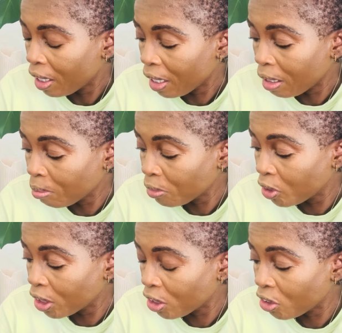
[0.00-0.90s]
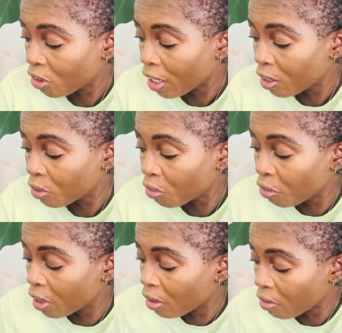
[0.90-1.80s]
I'm just trying to
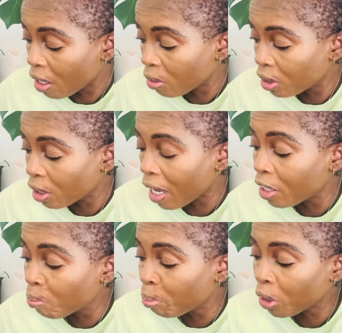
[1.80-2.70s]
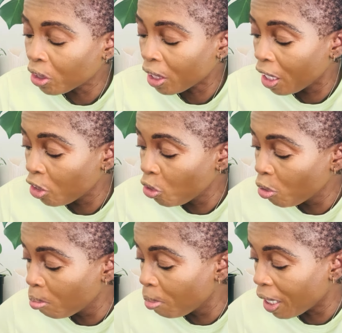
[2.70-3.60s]
figure out, I bought a
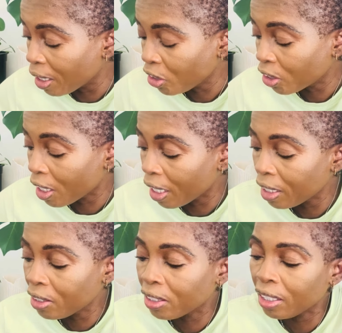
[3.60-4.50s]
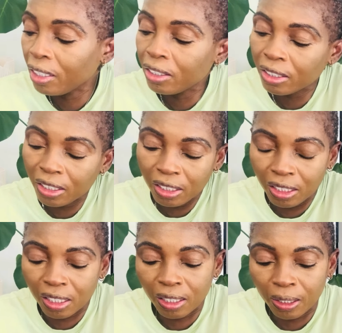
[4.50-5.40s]
new blush, guys, and
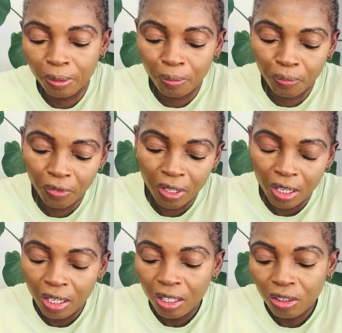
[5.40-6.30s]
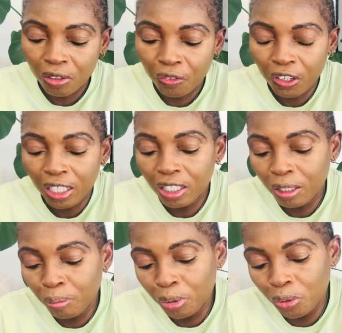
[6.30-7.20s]
it's the Fenty
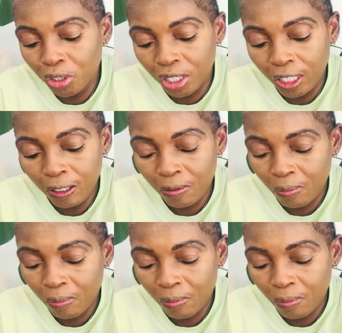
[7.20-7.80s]
Beauty.